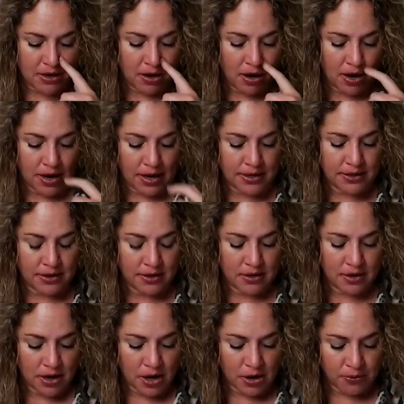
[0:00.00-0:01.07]
gone
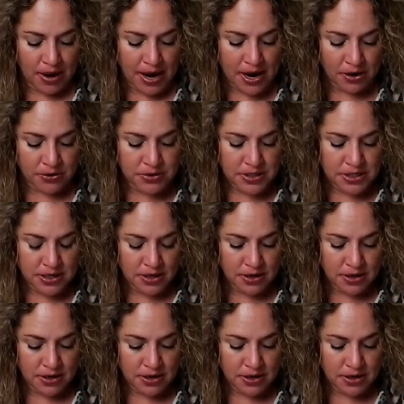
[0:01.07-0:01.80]
around